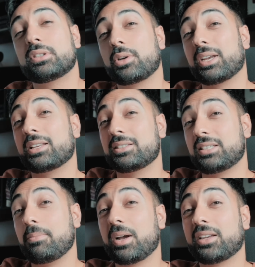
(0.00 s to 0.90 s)
so I can
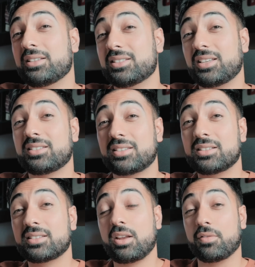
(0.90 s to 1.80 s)
see my
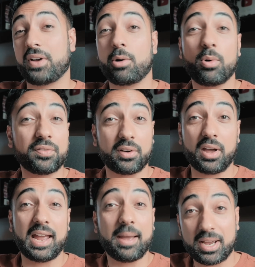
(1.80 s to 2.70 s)
consistency of how often
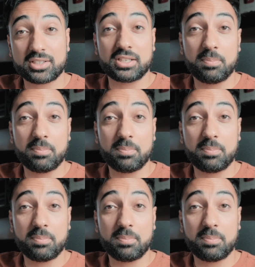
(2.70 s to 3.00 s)
I am actually